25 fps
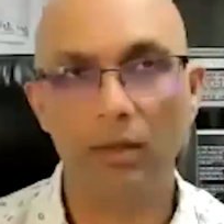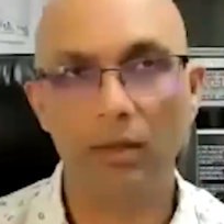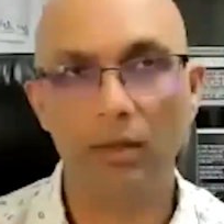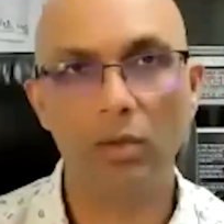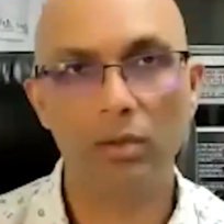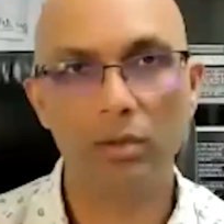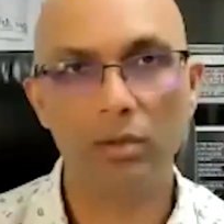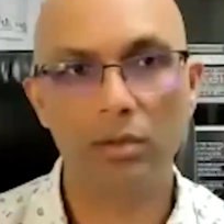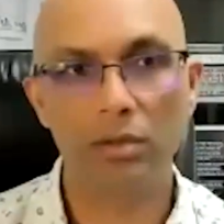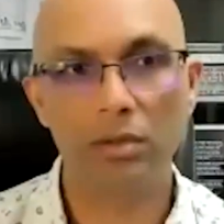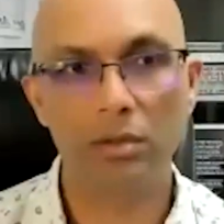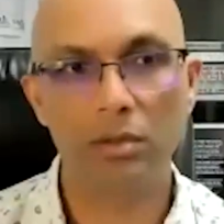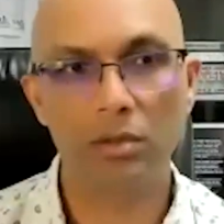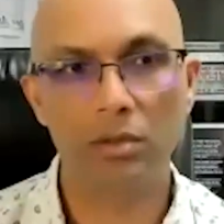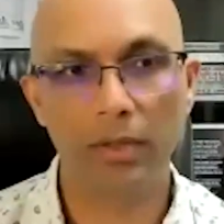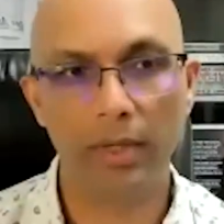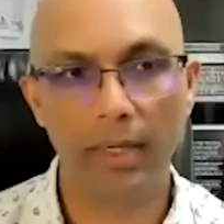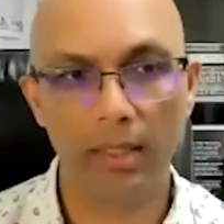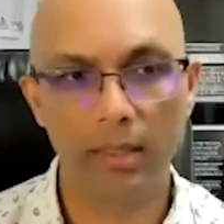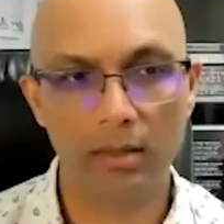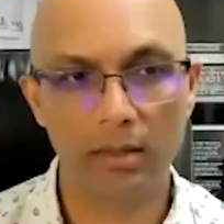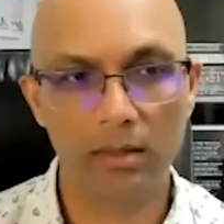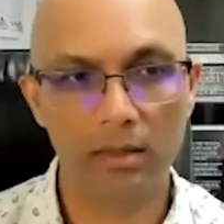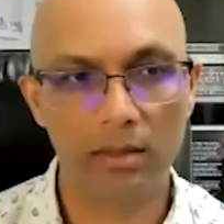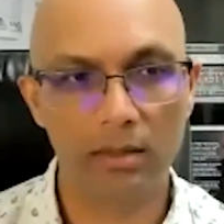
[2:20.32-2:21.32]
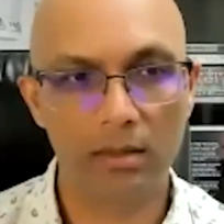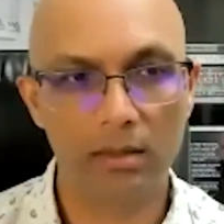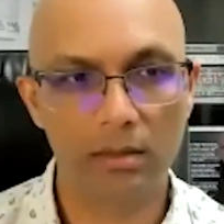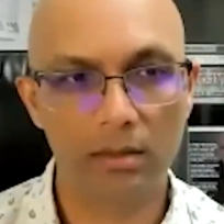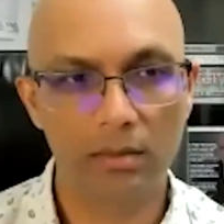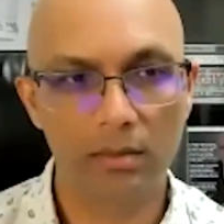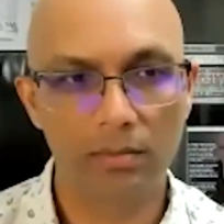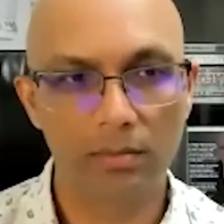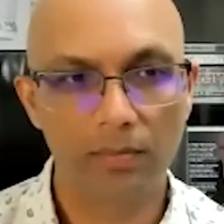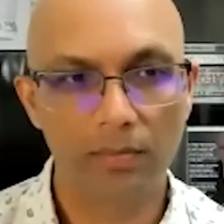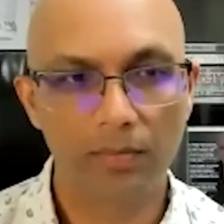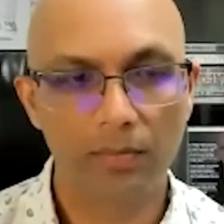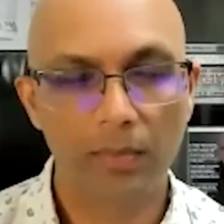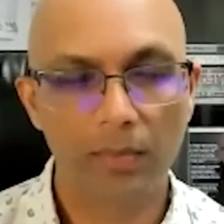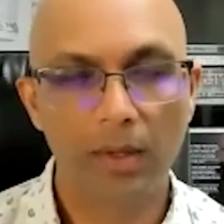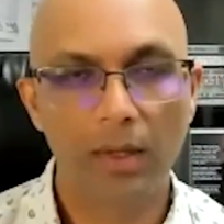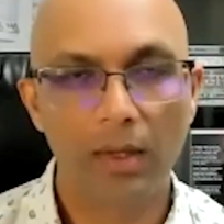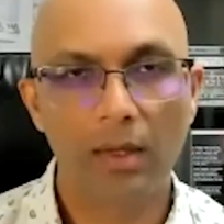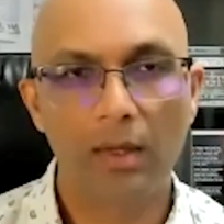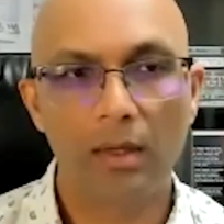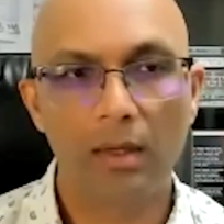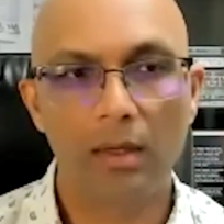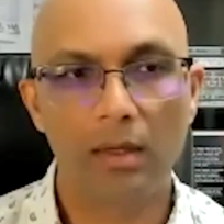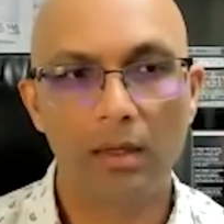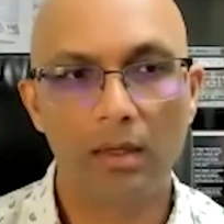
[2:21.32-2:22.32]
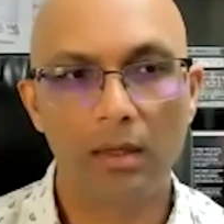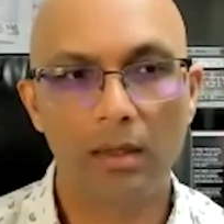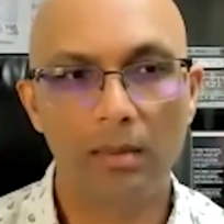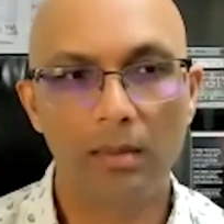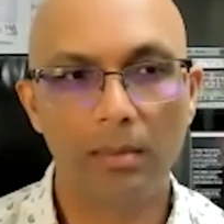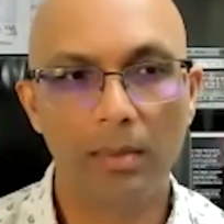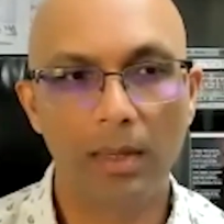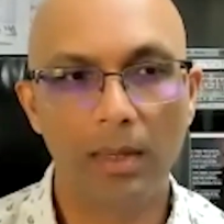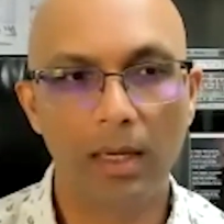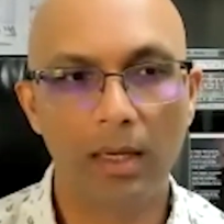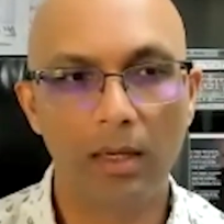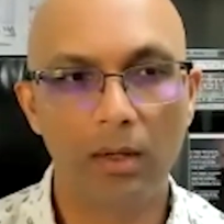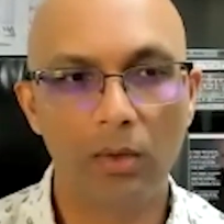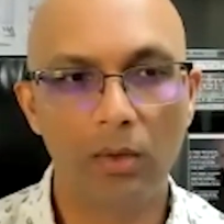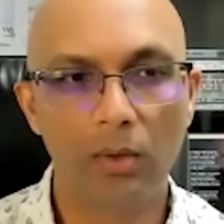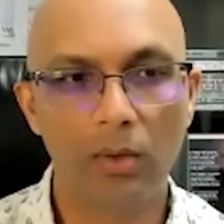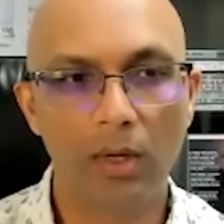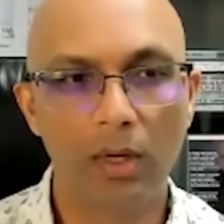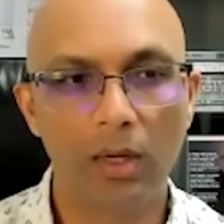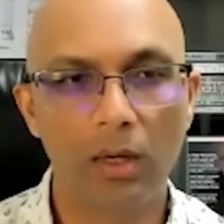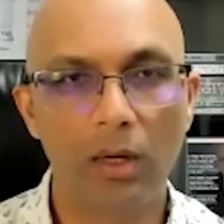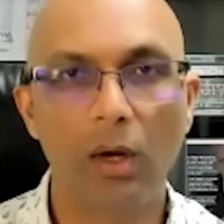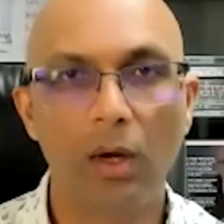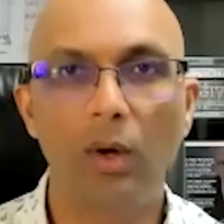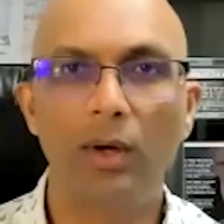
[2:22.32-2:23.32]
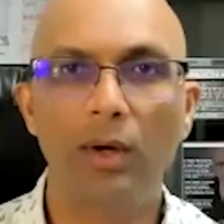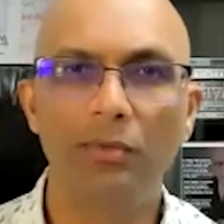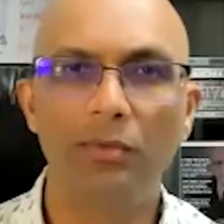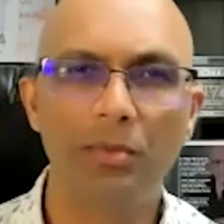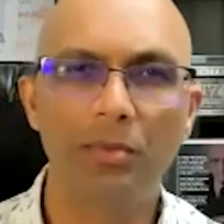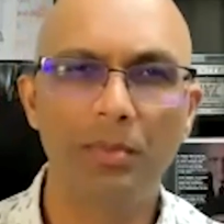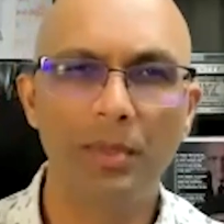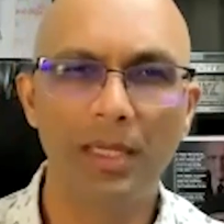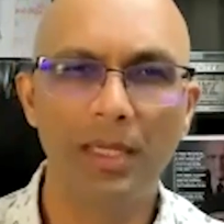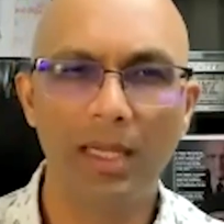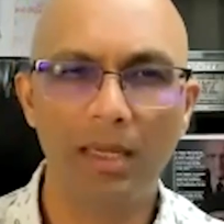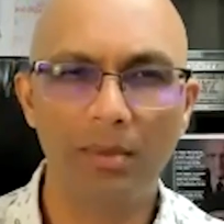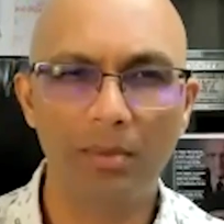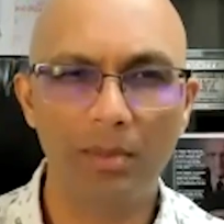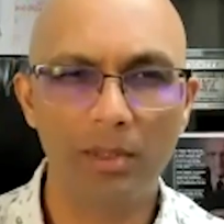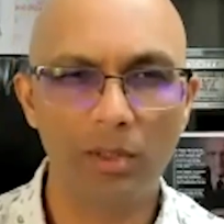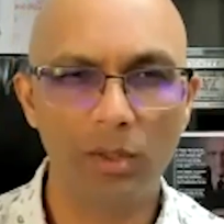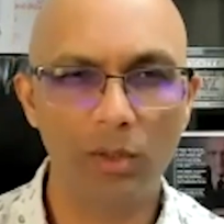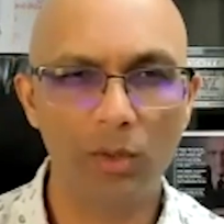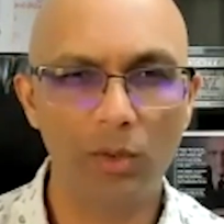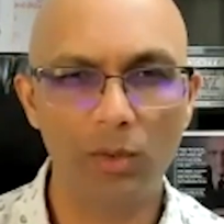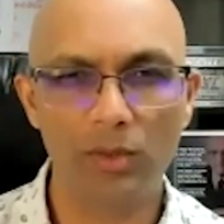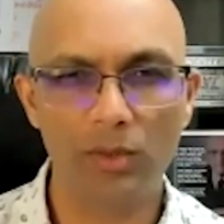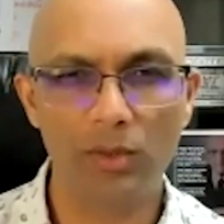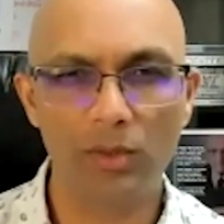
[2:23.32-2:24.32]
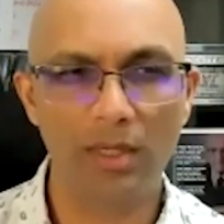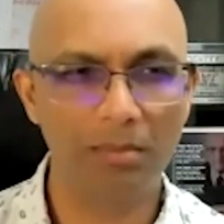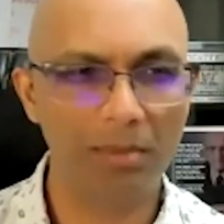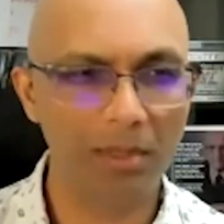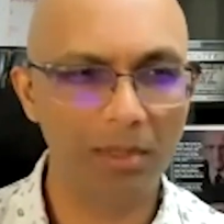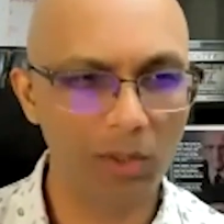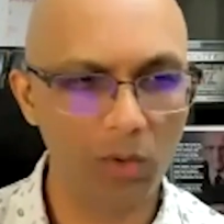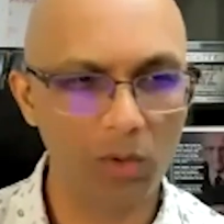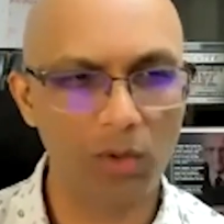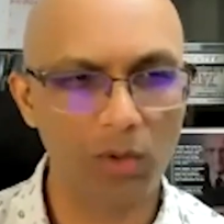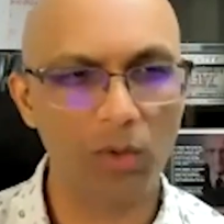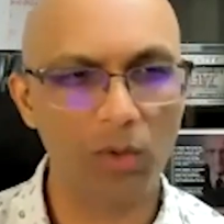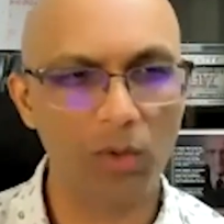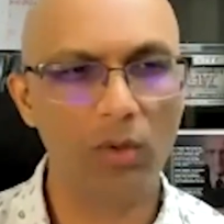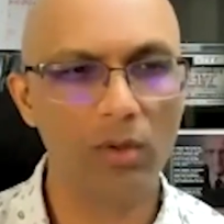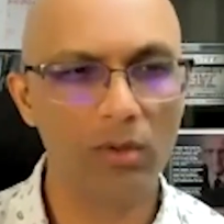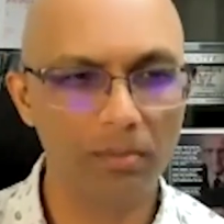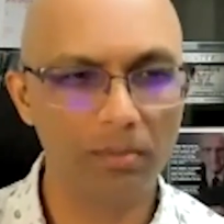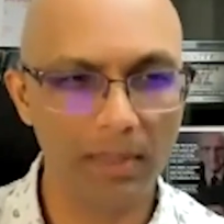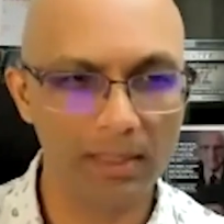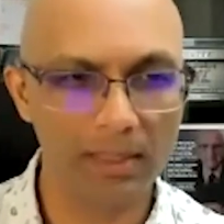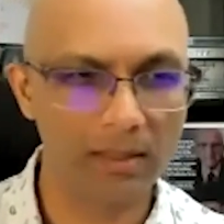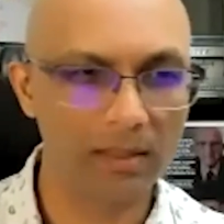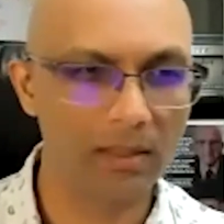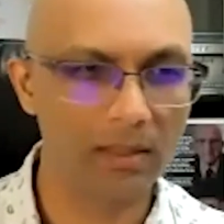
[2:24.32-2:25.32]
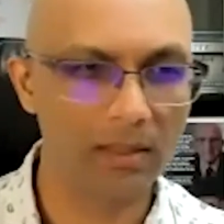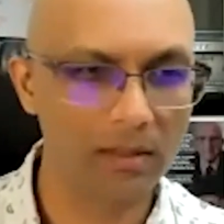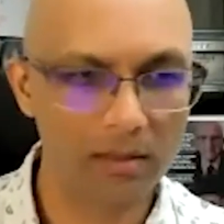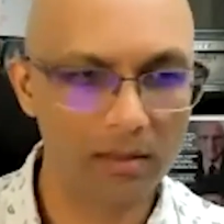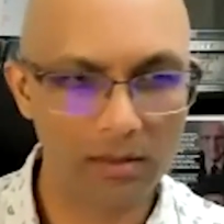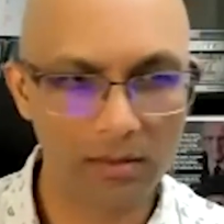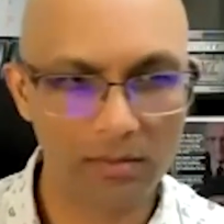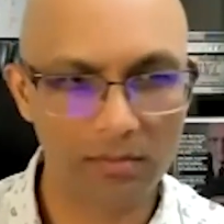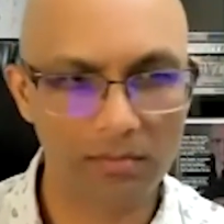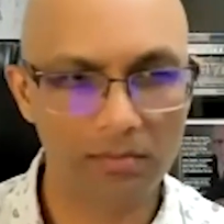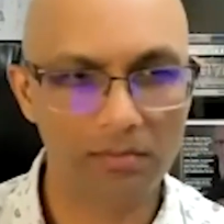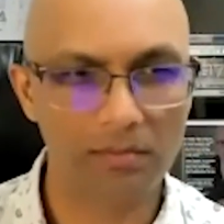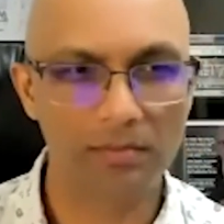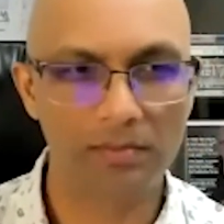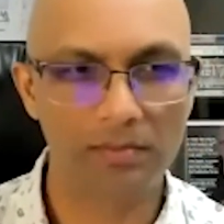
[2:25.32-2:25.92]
those traits, how have you been able to use them in your own business?